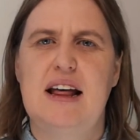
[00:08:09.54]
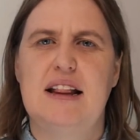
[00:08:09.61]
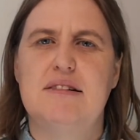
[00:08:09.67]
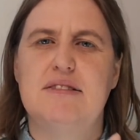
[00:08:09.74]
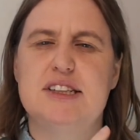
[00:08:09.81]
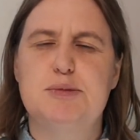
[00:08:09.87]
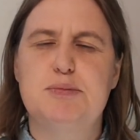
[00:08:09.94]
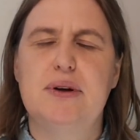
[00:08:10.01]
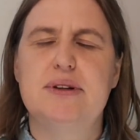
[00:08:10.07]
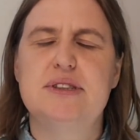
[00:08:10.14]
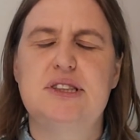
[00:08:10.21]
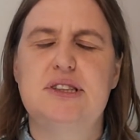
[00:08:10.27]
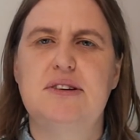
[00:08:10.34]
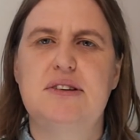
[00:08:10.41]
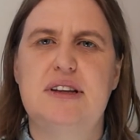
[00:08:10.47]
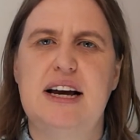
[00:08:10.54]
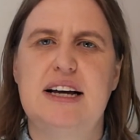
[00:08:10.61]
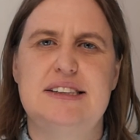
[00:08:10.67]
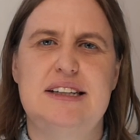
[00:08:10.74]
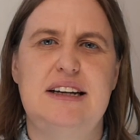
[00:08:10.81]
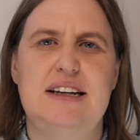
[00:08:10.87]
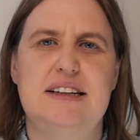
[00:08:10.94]
the response
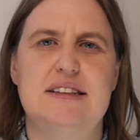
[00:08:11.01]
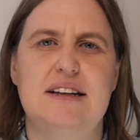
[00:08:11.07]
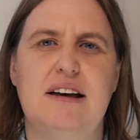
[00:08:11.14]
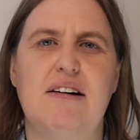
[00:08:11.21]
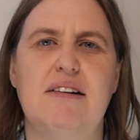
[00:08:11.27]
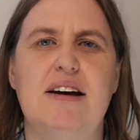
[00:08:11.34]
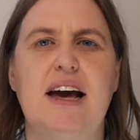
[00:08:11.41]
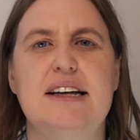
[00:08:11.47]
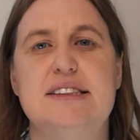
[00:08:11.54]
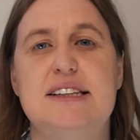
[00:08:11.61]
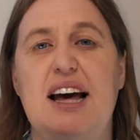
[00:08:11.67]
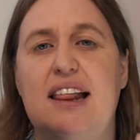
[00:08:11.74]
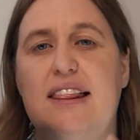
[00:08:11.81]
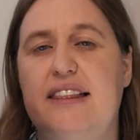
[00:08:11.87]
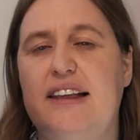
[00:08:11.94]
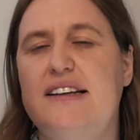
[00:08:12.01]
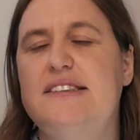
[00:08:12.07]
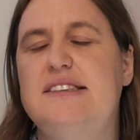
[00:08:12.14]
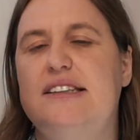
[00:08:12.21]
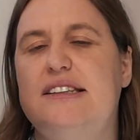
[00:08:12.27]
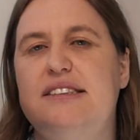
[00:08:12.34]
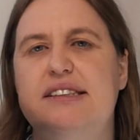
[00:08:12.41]
2,000 years ago, and say,
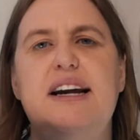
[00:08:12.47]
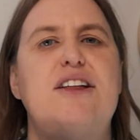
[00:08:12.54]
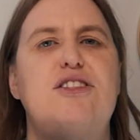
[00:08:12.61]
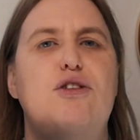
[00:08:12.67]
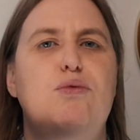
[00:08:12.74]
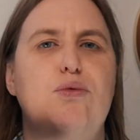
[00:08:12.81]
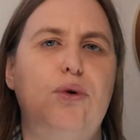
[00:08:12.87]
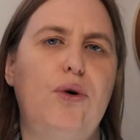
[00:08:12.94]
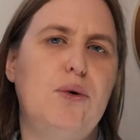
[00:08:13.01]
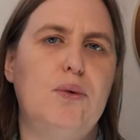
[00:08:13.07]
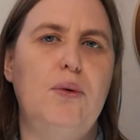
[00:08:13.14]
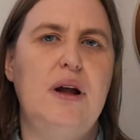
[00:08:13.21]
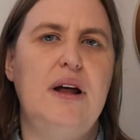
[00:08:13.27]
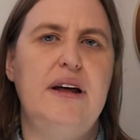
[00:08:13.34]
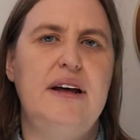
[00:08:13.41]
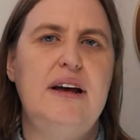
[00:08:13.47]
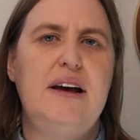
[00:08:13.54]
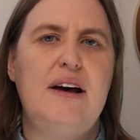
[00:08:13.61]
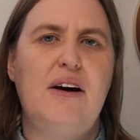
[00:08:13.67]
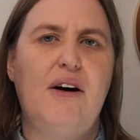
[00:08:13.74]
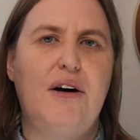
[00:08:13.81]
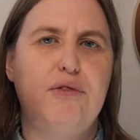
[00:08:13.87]
this is now the rule
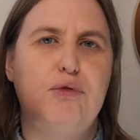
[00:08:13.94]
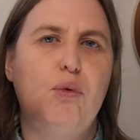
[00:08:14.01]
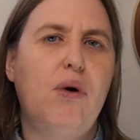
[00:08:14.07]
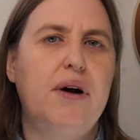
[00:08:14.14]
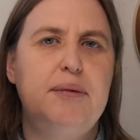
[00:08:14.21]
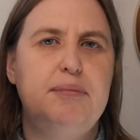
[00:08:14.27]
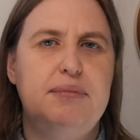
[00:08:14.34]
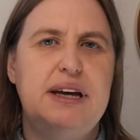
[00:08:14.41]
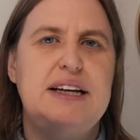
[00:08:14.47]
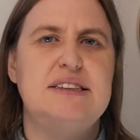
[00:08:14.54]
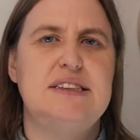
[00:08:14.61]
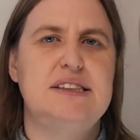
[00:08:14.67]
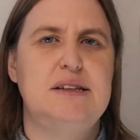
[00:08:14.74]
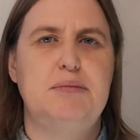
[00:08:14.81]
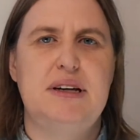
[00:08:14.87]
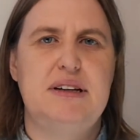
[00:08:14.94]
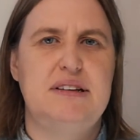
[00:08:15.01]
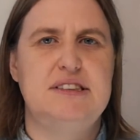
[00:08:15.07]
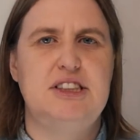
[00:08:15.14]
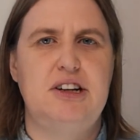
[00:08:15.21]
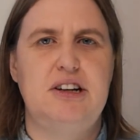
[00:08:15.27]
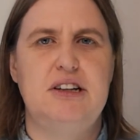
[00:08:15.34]
of what it means to be
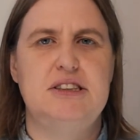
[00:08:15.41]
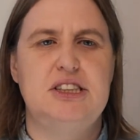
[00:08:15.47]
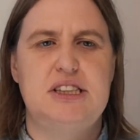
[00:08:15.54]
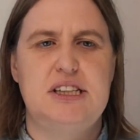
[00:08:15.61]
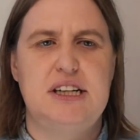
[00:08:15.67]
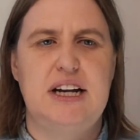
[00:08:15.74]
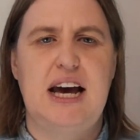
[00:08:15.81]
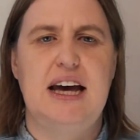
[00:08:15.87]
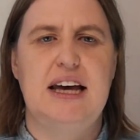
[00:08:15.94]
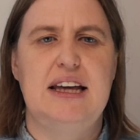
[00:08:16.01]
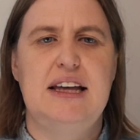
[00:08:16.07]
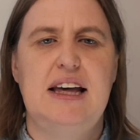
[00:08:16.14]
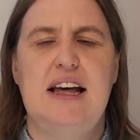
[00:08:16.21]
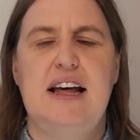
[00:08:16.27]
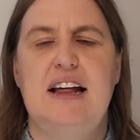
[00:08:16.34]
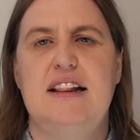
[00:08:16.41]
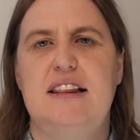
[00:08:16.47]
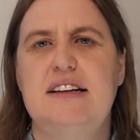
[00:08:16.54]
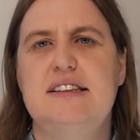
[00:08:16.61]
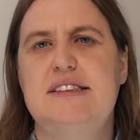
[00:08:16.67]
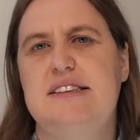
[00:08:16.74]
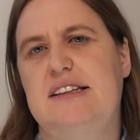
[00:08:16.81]
the church today.
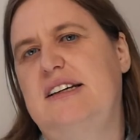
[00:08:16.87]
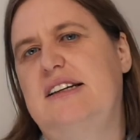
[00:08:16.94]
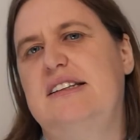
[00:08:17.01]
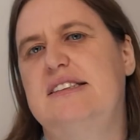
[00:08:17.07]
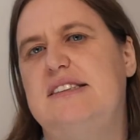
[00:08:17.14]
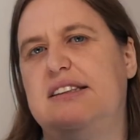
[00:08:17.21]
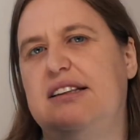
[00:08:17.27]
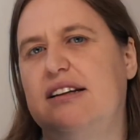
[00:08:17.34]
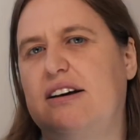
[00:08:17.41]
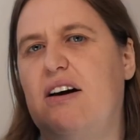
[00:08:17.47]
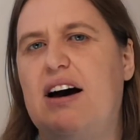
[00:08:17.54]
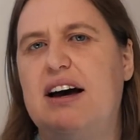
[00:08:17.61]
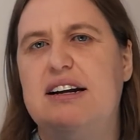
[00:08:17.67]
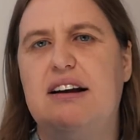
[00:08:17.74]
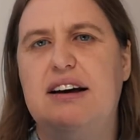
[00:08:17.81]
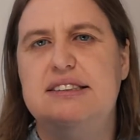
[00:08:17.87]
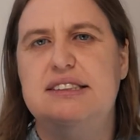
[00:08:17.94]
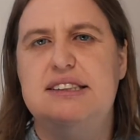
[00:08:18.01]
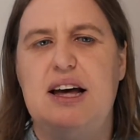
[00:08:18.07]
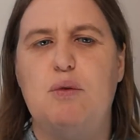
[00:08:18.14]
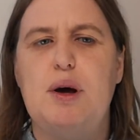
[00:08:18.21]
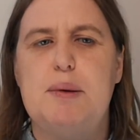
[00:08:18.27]
This is the
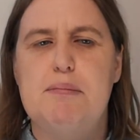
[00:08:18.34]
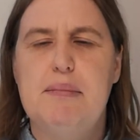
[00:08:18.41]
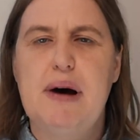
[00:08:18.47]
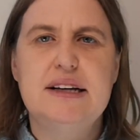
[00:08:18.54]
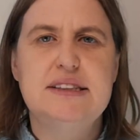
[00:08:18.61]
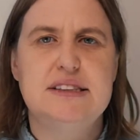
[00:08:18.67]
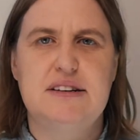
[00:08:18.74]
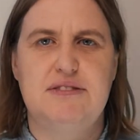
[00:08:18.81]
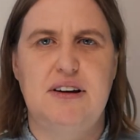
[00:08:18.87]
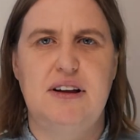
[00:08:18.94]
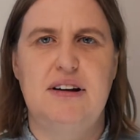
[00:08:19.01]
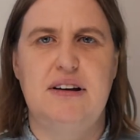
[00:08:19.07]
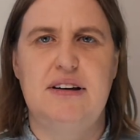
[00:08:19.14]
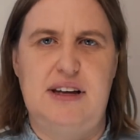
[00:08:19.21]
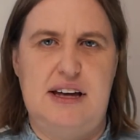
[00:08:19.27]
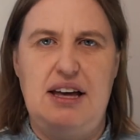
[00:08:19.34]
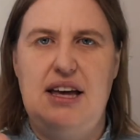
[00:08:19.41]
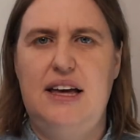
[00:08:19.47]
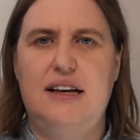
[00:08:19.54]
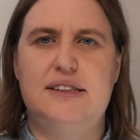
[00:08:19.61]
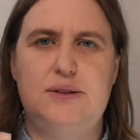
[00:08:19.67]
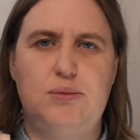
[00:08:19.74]
guidelines that we must follow,
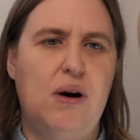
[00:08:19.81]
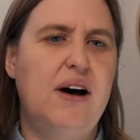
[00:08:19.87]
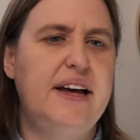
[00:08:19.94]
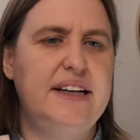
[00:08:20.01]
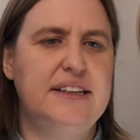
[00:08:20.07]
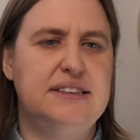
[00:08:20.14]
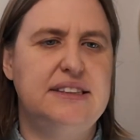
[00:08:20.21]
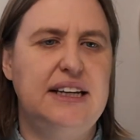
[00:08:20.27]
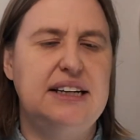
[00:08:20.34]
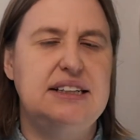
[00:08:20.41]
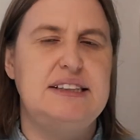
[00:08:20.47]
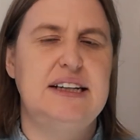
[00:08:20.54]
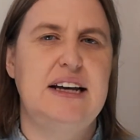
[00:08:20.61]
X, Y, and Z.